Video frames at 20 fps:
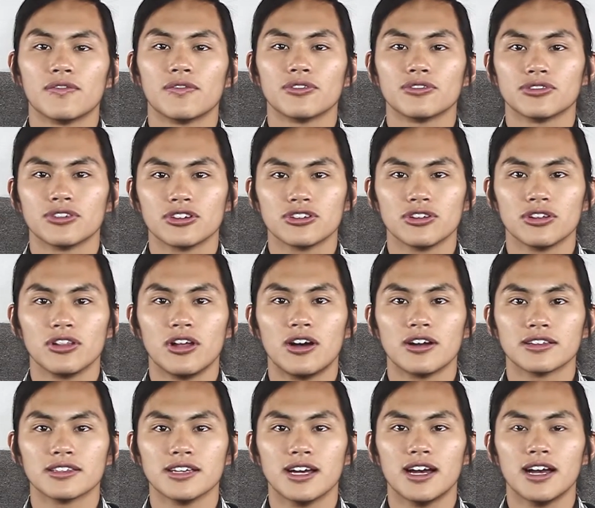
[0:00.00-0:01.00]
for such a
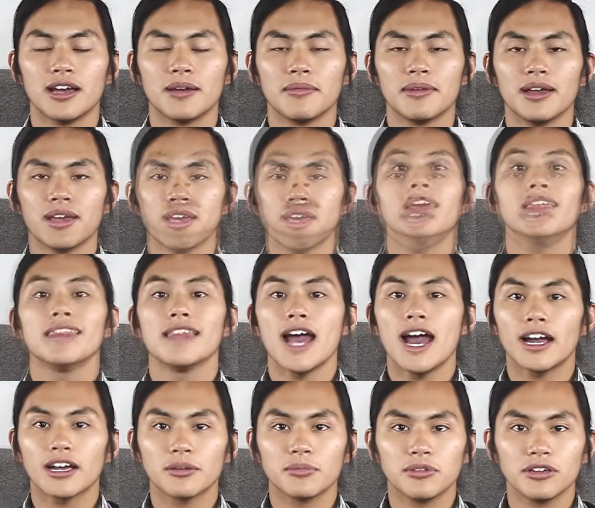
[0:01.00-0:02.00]
long time. And
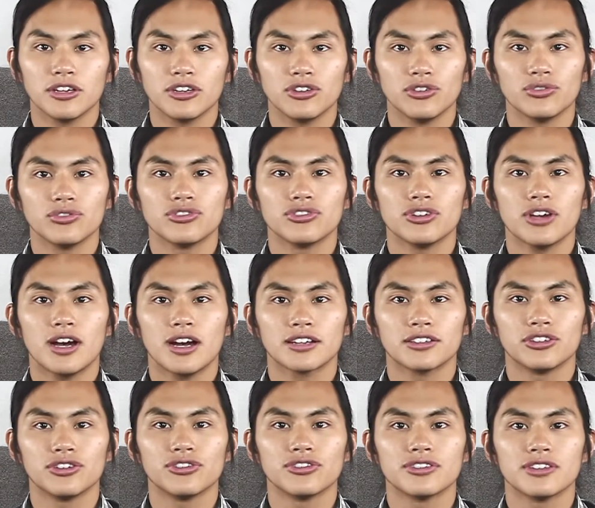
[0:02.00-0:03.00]
that could be a huge shock to your